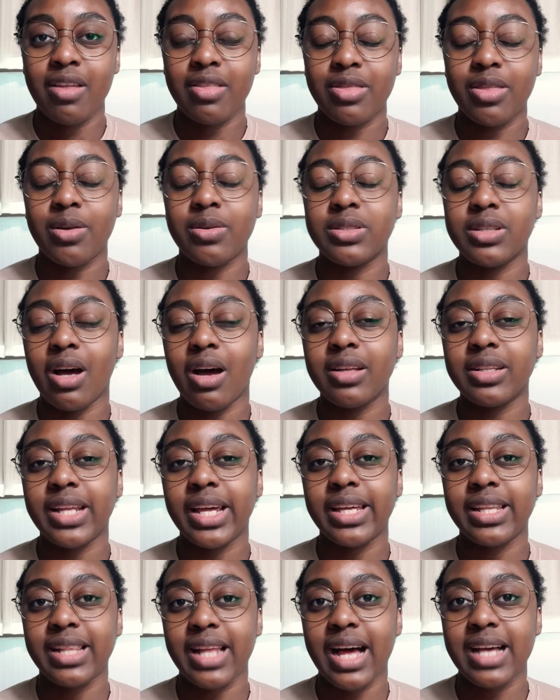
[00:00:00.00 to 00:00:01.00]
those
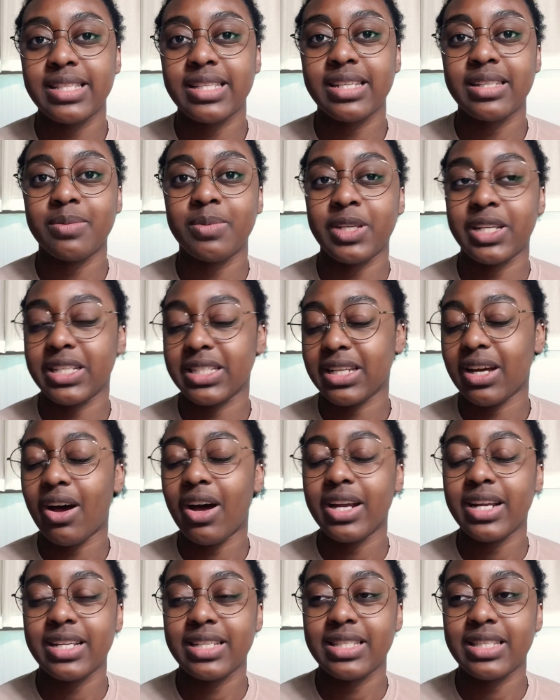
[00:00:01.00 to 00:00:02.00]
online classes, because
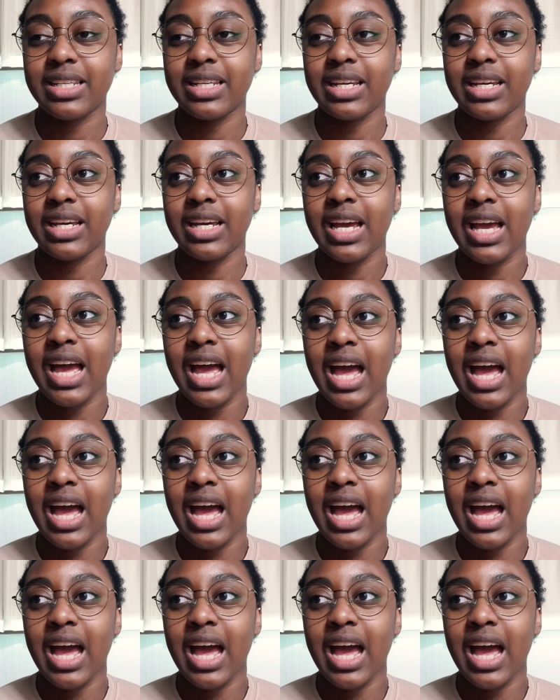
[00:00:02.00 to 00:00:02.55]
honestly